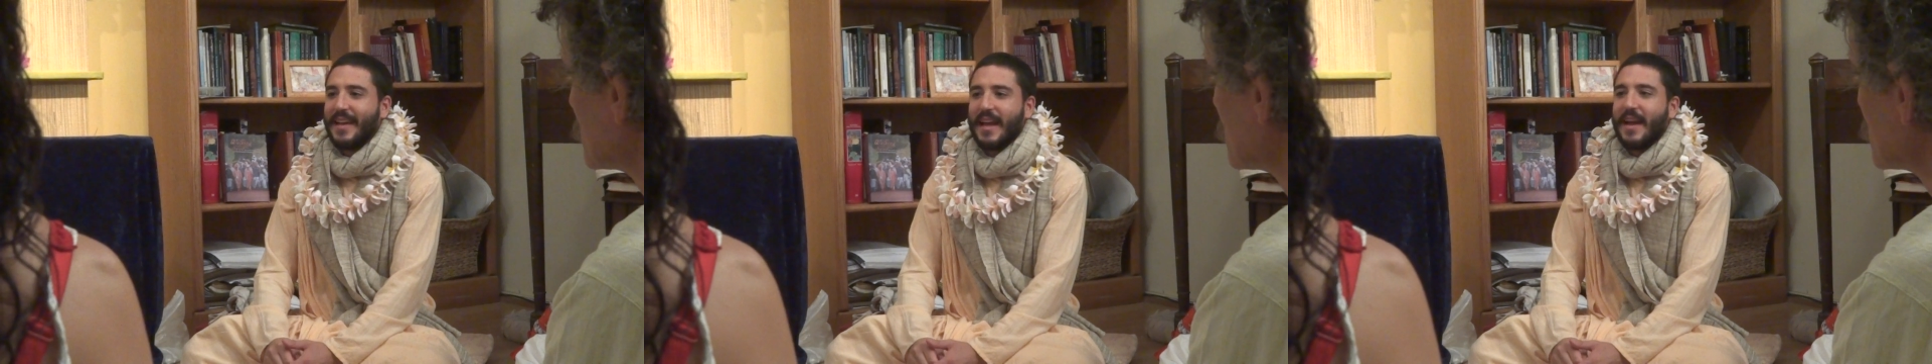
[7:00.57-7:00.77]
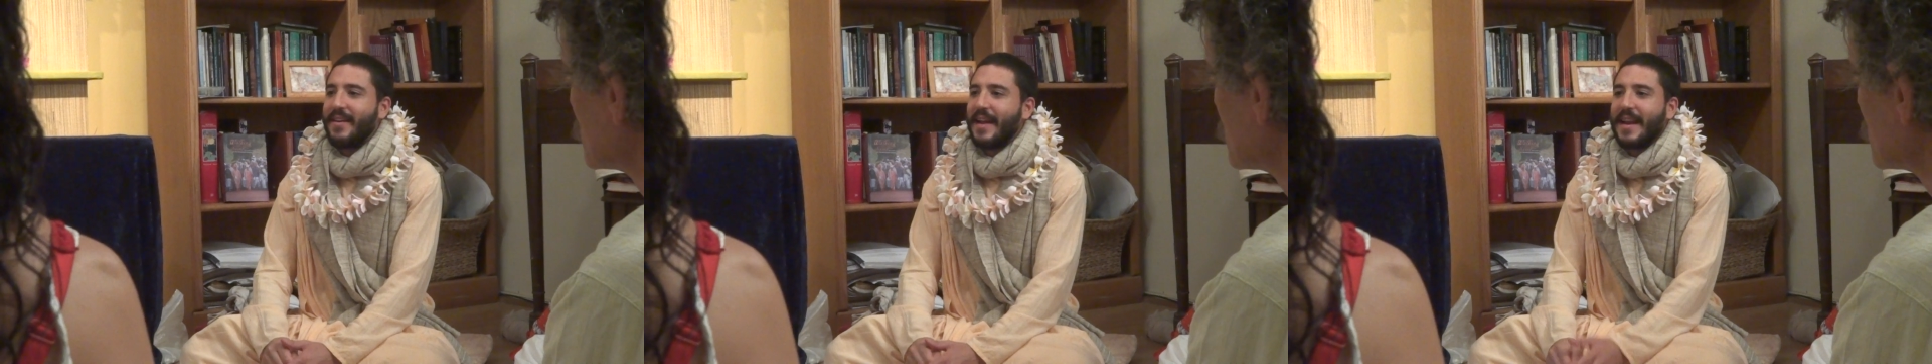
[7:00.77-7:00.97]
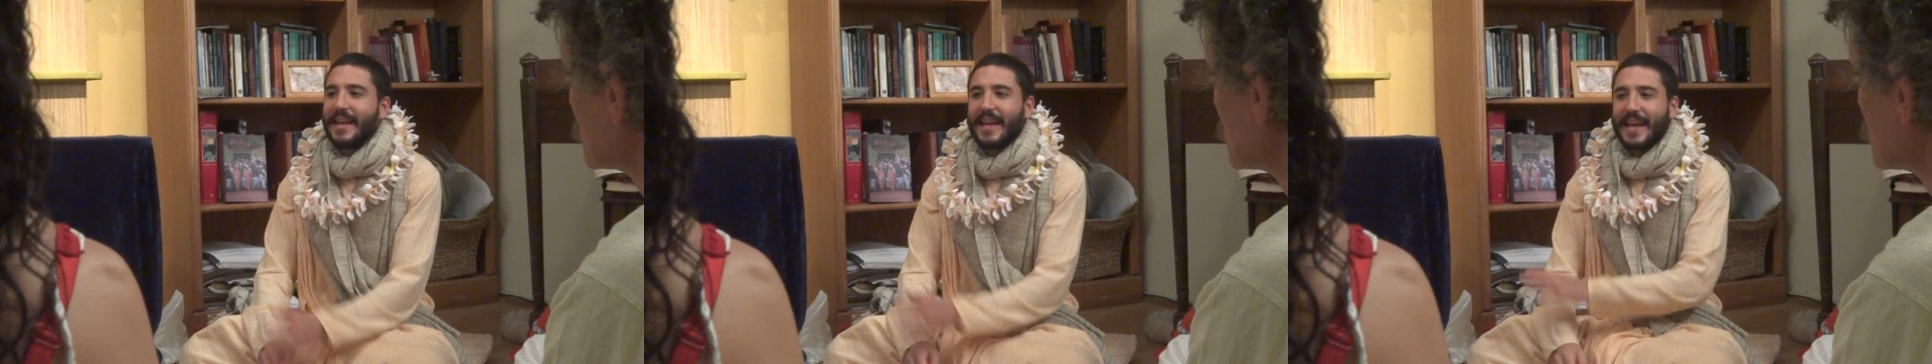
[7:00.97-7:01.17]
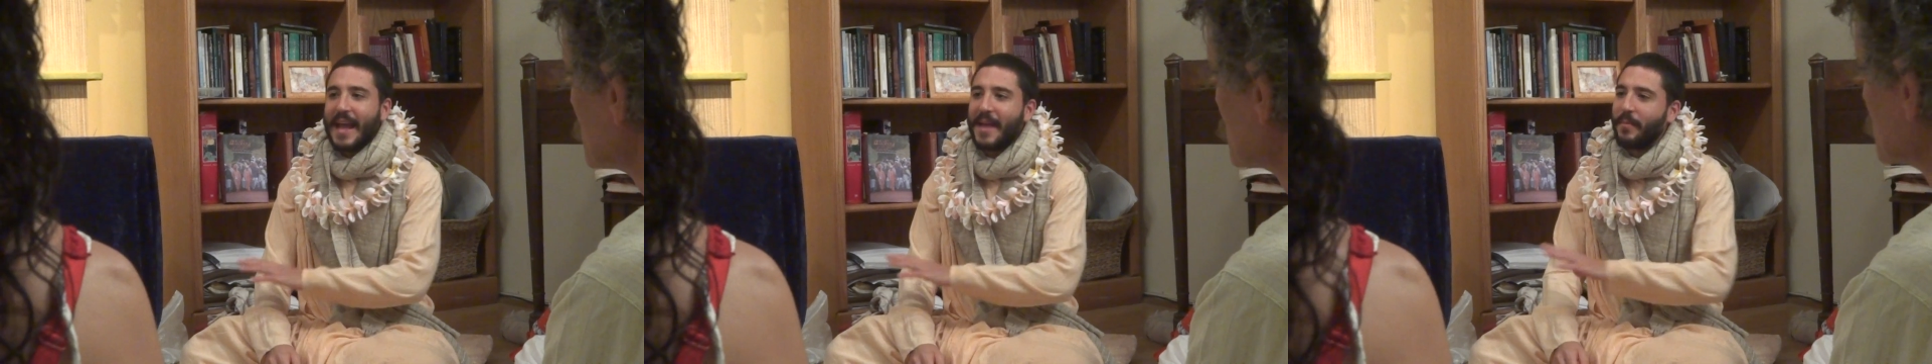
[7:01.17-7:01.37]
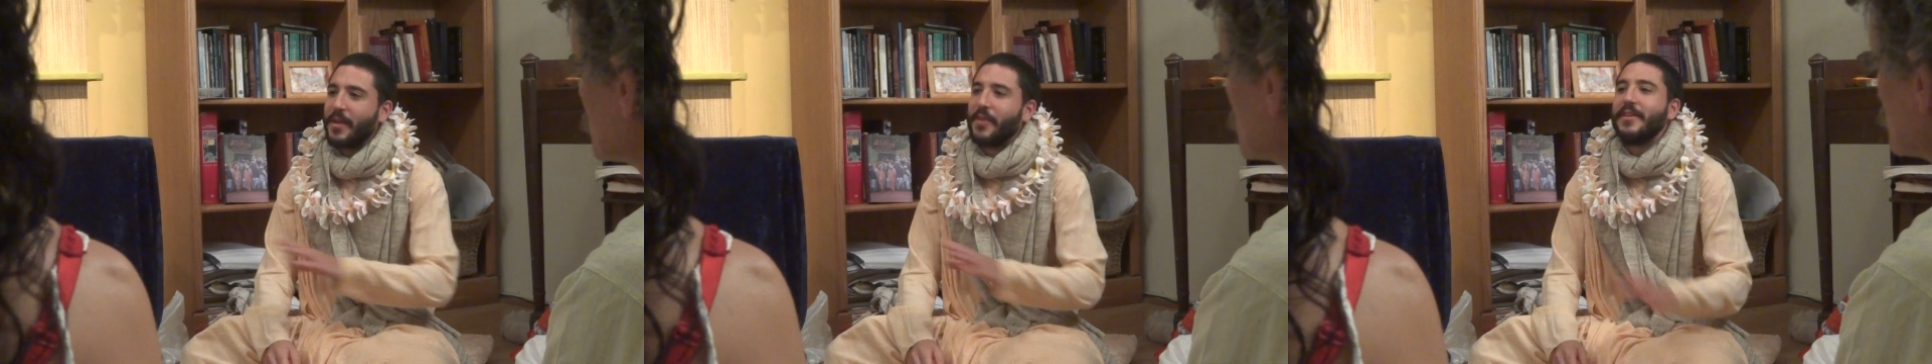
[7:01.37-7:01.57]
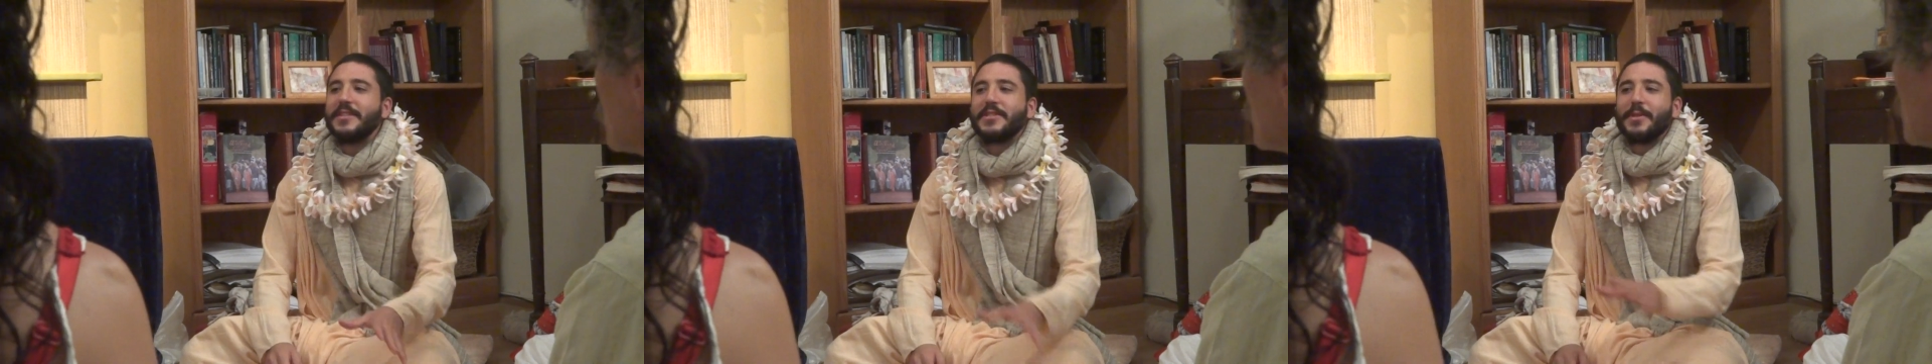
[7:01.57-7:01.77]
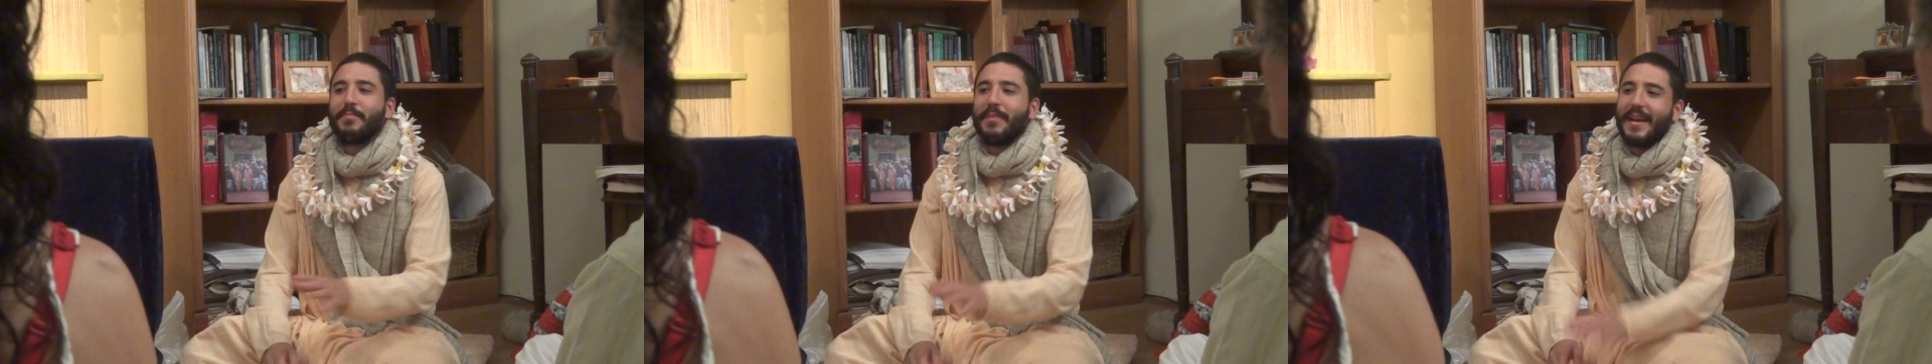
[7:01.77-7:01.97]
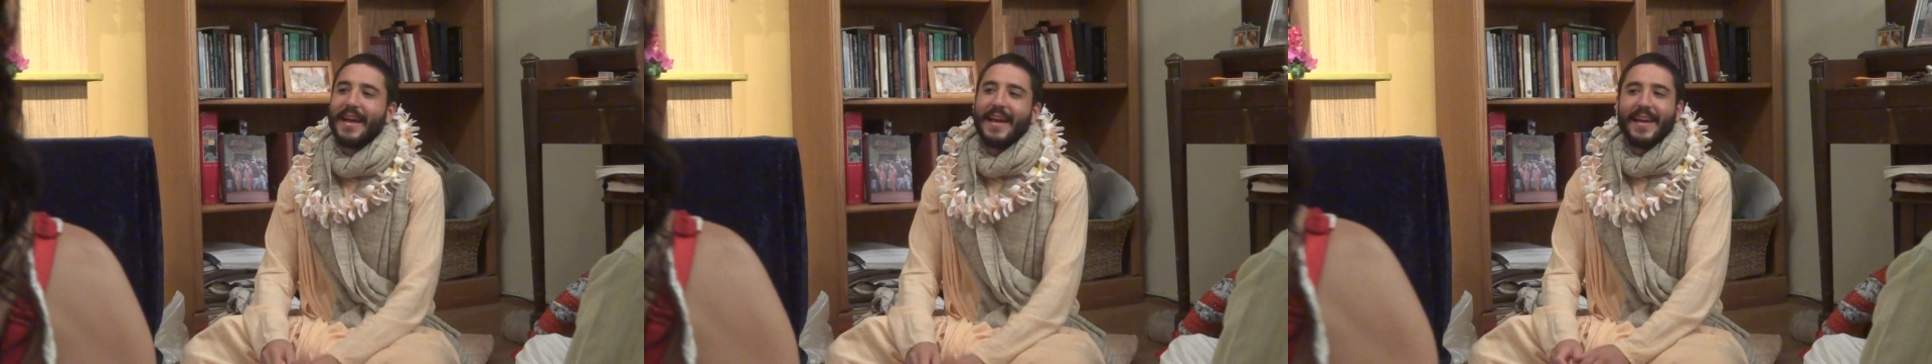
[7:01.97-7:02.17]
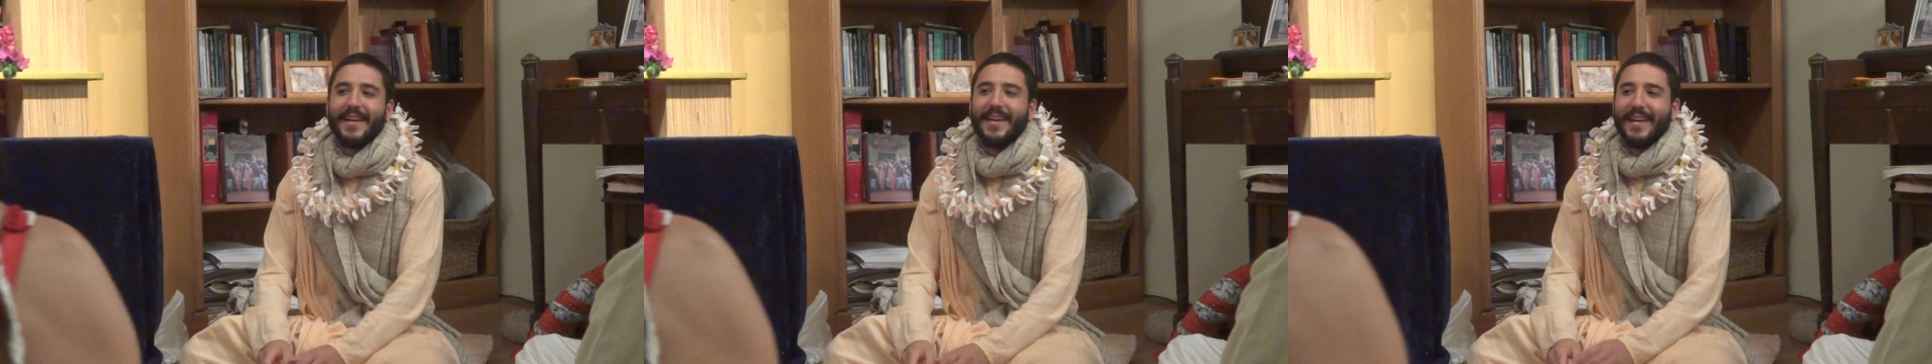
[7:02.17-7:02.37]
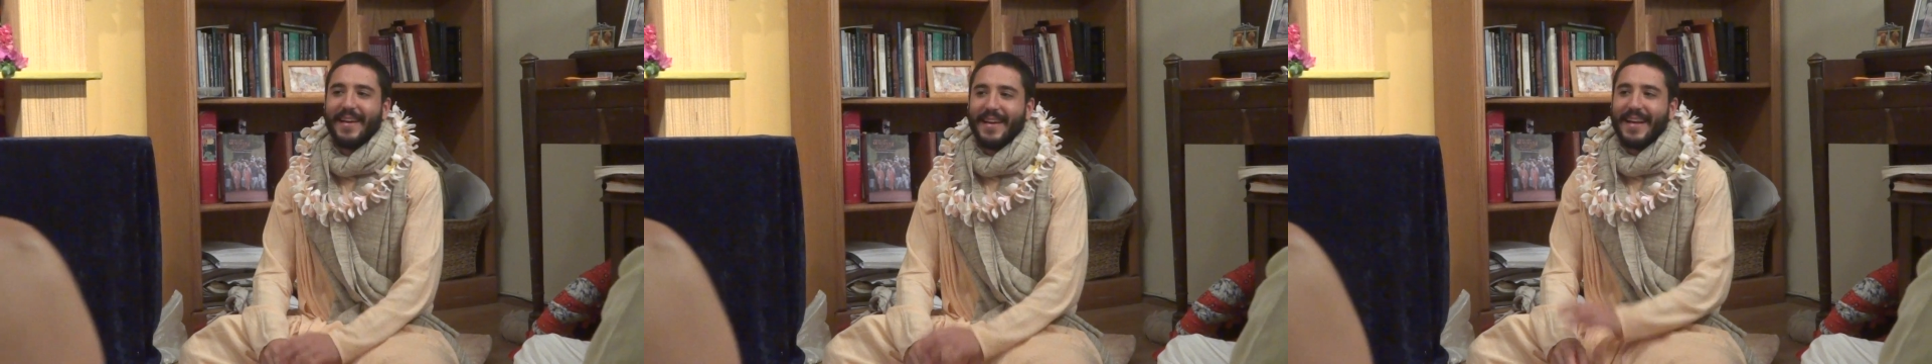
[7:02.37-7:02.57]
Any game there is to play,
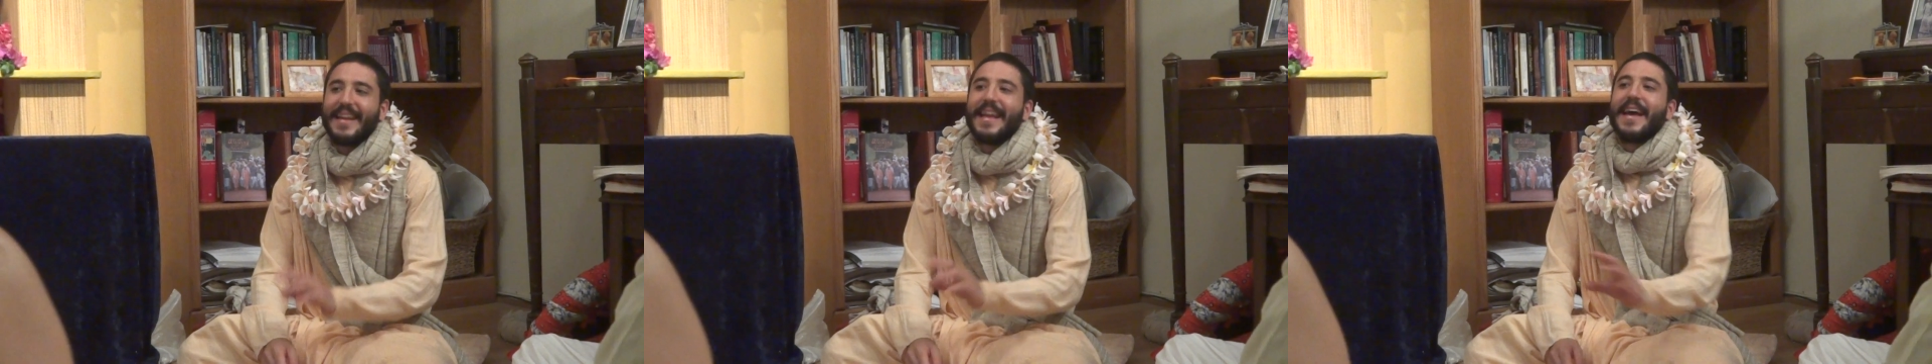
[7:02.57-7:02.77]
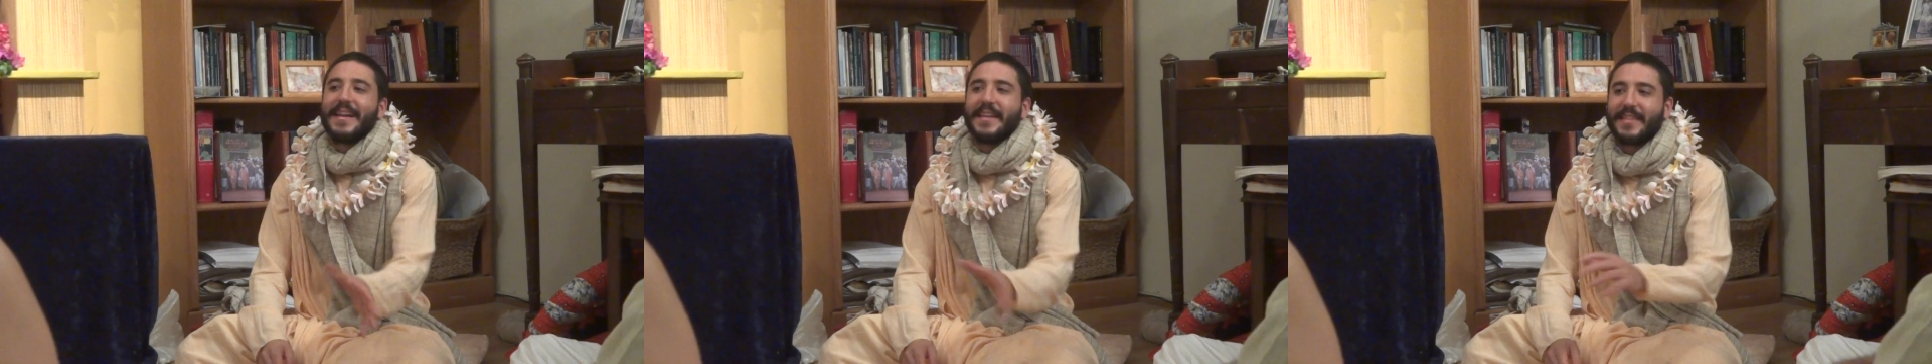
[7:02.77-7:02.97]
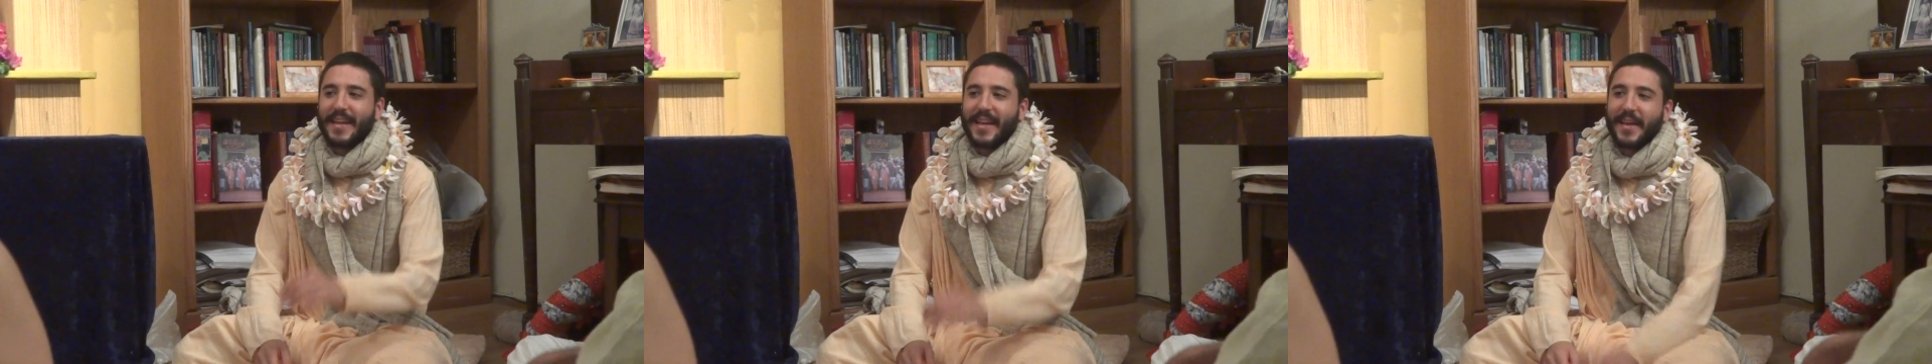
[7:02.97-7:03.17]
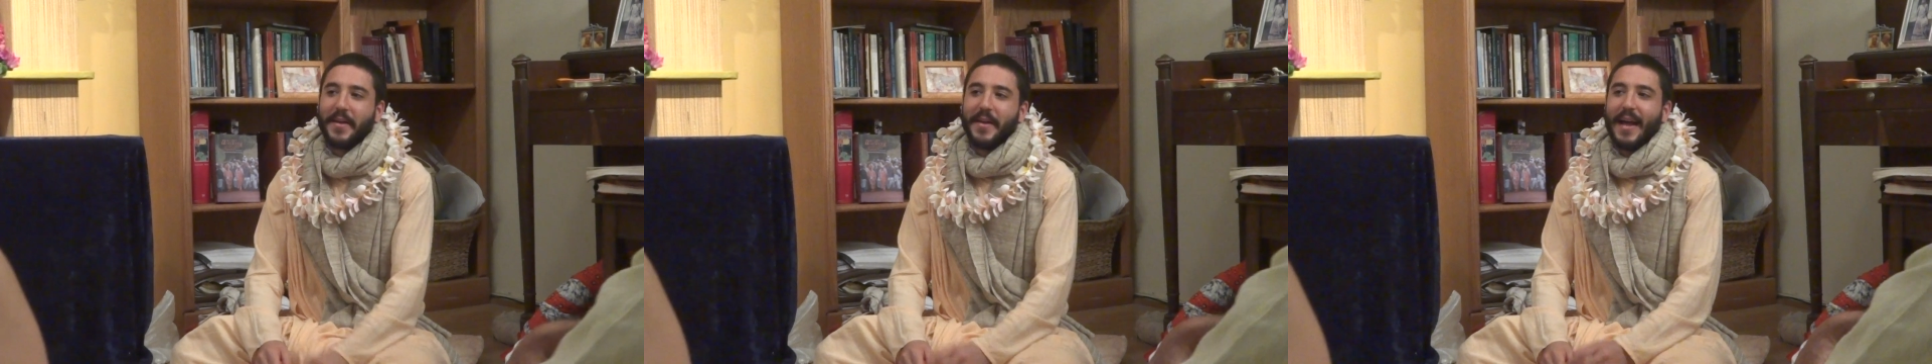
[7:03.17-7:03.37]
anything.